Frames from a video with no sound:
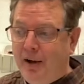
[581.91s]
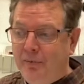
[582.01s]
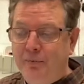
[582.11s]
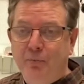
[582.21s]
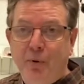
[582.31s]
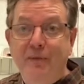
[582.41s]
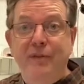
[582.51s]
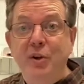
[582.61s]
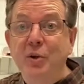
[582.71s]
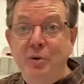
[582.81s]

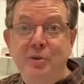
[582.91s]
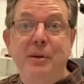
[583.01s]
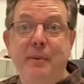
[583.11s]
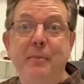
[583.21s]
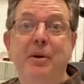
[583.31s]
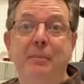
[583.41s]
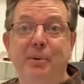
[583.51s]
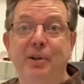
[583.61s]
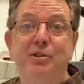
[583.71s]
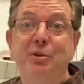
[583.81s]
reviews that people could
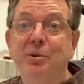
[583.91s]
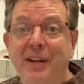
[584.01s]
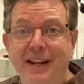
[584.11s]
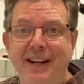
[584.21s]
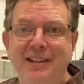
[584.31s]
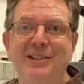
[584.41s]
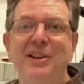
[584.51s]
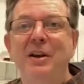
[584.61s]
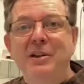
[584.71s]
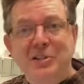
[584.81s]
put. Two kids
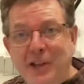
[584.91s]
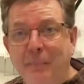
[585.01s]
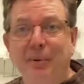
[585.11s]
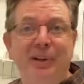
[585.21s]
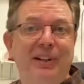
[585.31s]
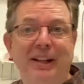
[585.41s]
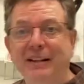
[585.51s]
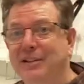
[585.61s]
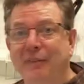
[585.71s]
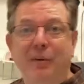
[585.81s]
separately,
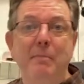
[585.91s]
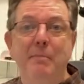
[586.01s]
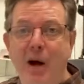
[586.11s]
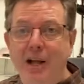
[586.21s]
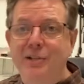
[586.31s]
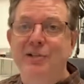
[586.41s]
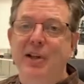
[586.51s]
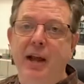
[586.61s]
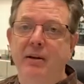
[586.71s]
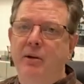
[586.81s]
different months,
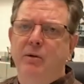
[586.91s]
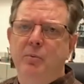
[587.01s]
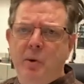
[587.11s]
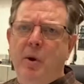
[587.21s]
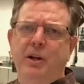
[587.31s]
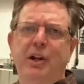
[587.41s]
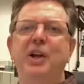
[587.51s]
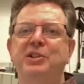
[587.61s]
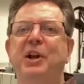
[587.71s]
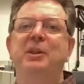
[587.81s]
said, we want
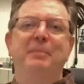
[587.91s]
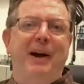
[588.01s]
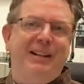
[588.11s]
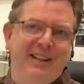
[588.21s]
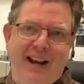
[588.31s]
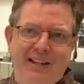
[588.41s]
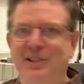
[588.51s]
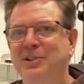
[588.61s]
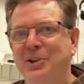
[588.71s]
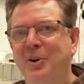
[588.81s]
Gus on the podcast. And
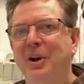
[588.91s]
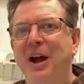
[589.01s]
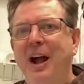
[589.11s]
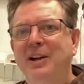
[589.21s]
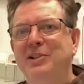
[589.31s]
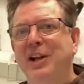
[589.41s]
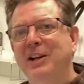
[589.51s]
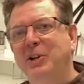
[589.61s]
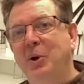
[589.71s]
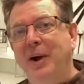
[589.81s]
so I decided to
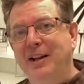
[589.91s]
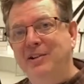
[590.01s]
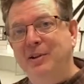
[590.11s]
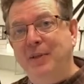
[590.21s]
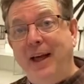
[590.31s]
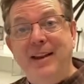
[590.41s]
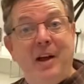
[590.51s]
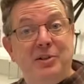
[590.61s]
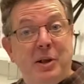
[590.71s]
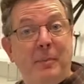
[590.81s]
go ahead and do that. Now,
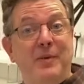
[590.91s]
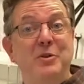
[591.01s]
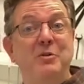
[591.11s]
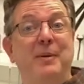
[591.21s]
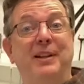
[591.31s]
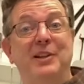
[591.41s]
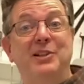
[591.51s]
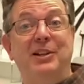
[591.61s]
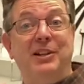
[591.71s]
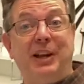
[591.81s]
some of you have been
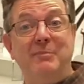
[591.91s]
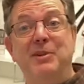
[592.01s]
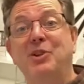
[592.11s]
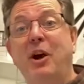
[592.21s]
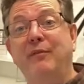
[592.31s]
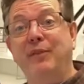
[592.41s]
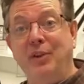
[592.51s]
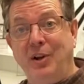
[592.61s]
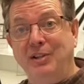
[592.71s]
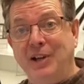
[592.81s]
listening to Kidmin Talk for a
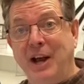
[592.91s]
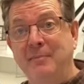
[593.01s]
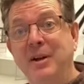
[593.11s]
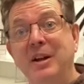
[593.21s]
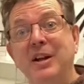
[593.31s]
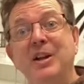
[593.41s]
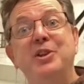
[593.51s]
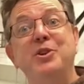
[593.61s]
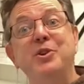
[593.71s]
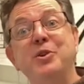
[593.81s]
long time.
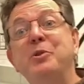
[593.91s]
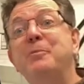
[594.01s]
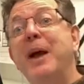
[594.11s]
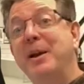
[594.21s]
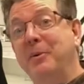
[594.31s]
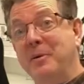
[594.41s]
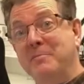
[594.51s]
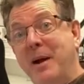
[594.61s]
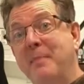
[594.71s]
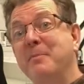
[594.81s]
You may
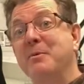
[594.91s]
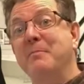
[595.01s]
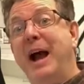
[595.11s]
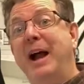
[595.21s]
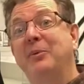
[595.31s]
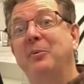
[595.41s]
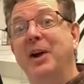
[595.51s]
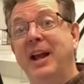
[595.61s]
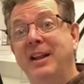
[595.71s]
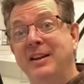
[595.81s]
remember back when